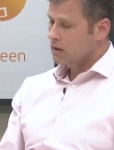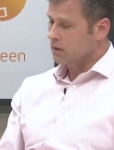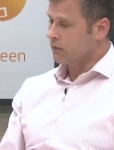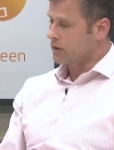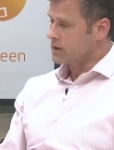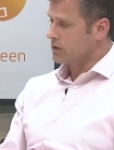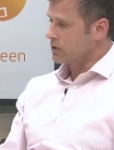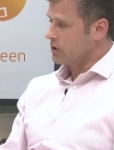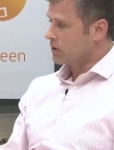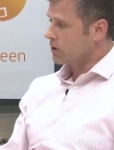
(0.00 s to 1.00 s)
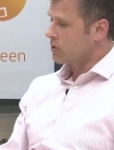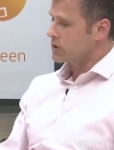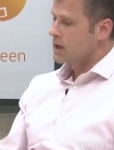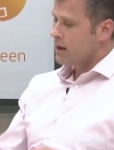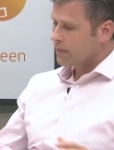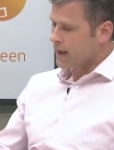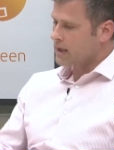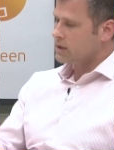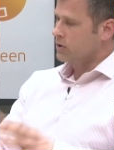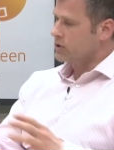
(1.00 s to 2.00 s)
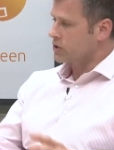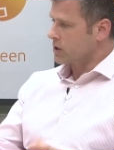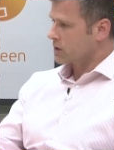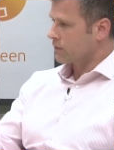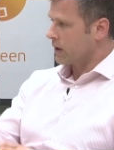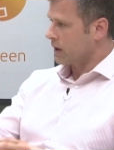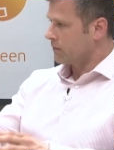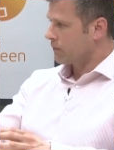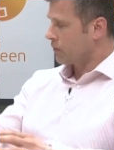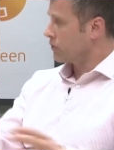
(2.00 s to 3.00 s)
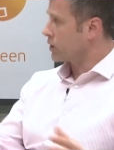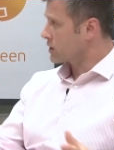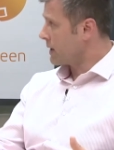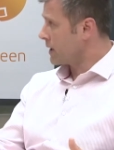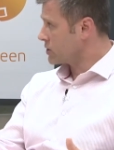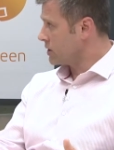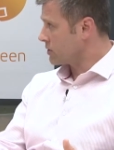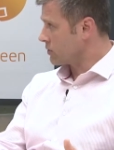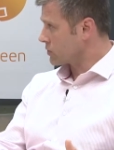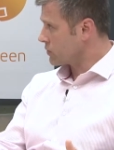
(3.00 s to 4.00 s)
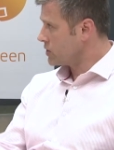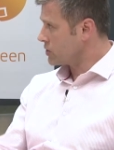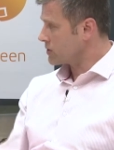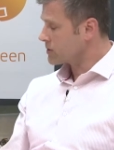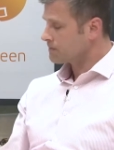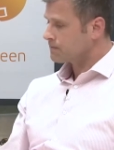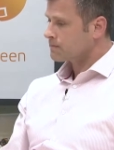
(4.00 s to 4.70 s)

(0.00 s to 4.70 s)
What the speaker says: the first deal that you close, that starts to justify further expansion into those regions.